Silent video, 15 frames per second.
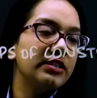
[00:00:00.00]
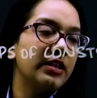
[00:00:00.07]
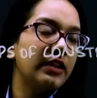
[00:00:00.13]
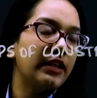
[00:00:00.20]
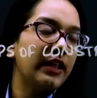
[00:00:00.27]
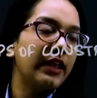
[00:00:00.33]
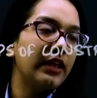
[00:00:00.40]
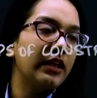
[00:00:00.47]
are
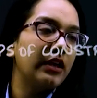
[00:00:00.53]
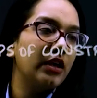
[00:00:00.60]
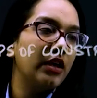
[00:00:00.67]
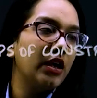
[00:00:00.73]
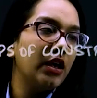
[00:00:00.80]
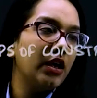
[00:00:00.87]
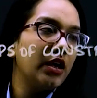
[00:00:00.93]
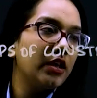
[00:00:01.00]
like,
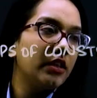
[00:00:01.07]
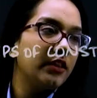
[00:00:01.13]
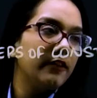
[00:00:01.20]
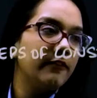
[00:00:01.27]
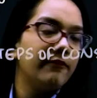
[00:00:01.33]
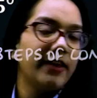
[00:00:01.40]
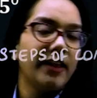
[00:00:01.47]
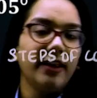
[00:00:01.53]

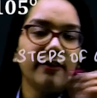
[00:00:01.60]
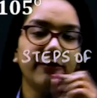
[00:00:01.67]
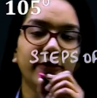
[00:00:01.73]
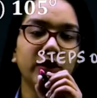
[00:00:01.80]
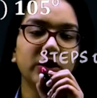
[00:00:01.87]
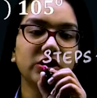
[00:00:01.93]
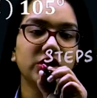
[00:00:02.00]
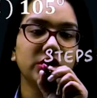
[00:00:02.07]
the very
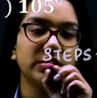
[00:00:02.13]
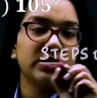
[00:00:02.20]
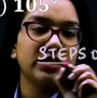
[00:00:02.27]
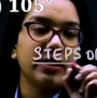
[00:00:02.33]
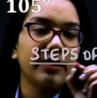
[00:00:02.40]
first